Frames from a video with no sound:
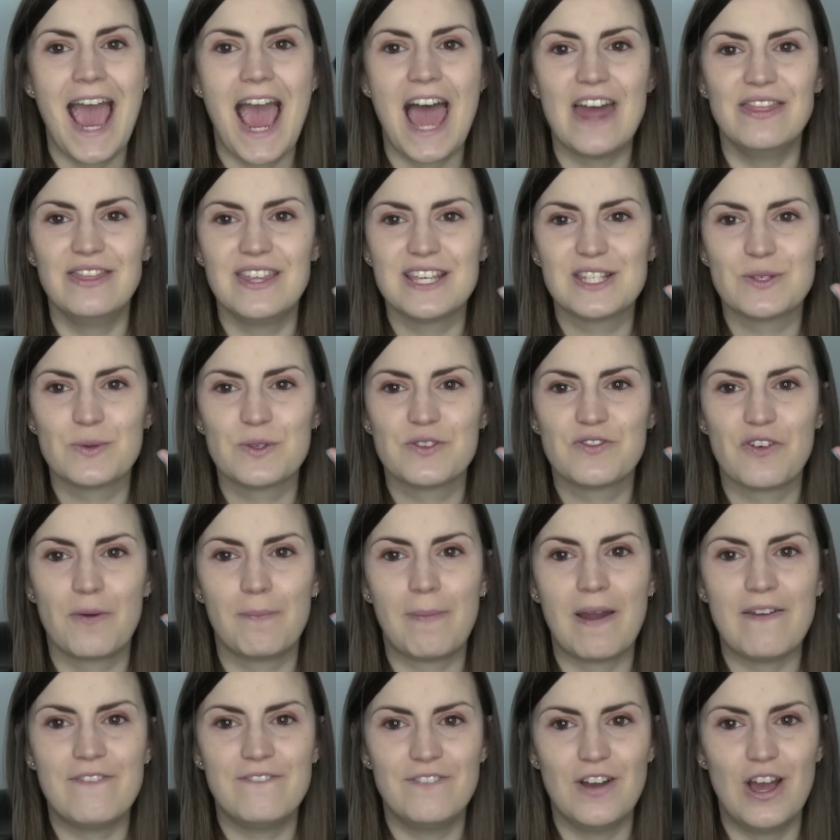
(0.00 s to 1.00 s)
and this was
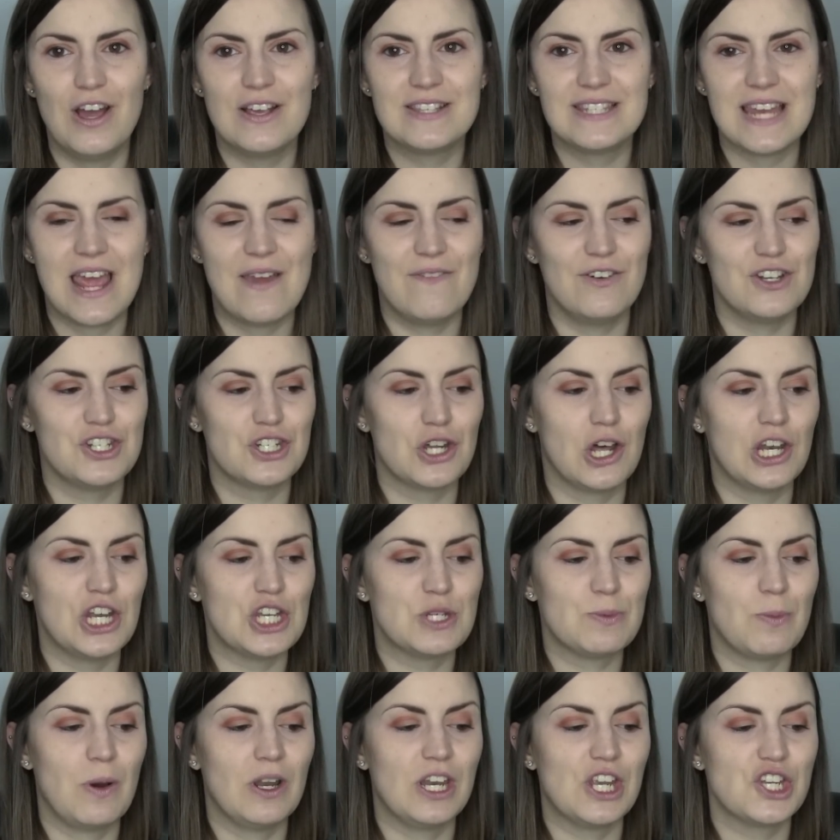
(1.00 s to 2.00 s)
from my first ever
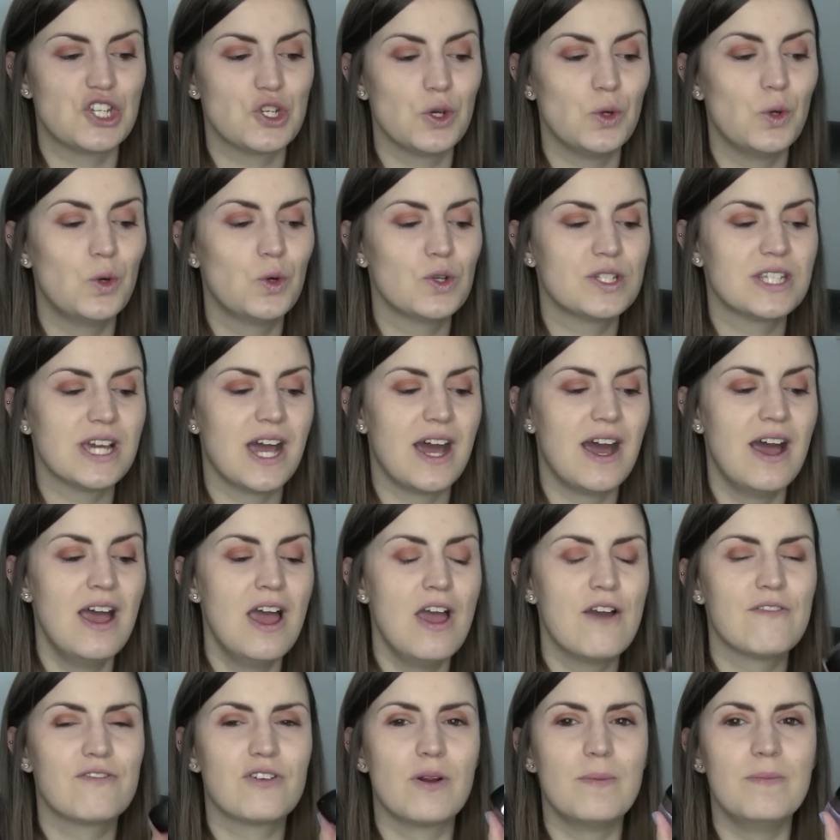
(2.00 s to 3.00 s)
Dollish Polish order
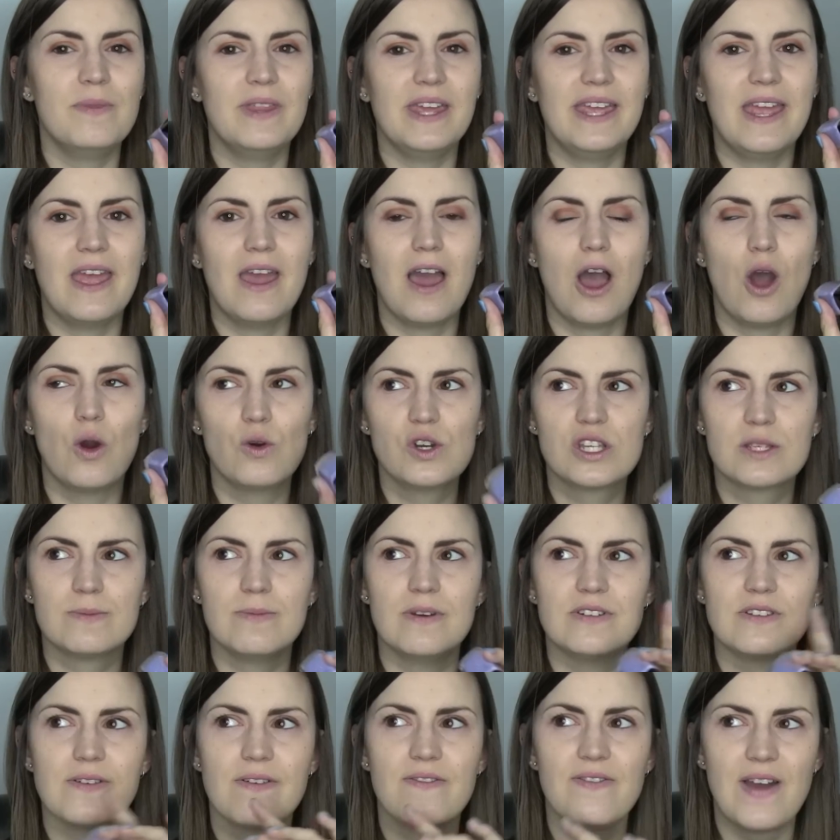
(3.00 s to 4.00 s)
from the
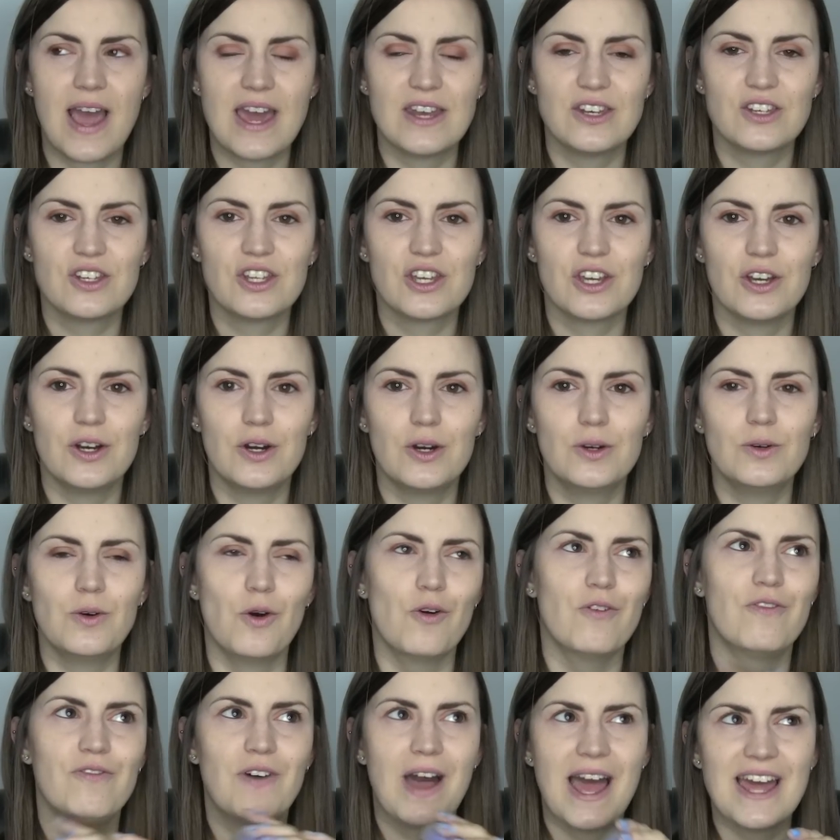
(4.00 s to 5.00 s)
Ultimate Fangirl
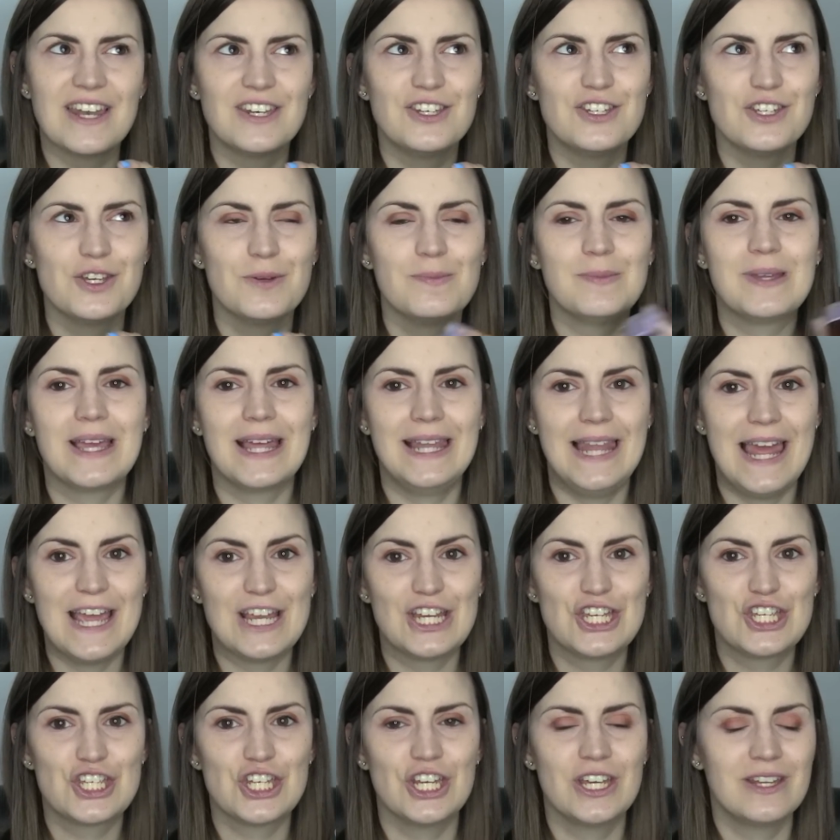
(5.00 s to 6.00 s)
or Fandom
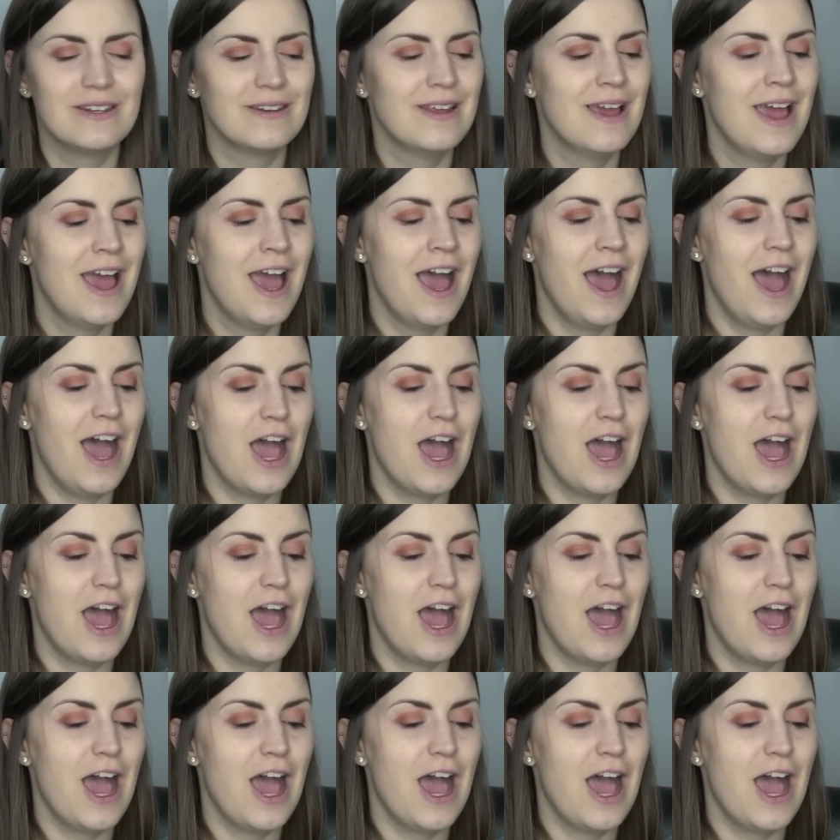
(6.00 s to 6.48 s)
collection.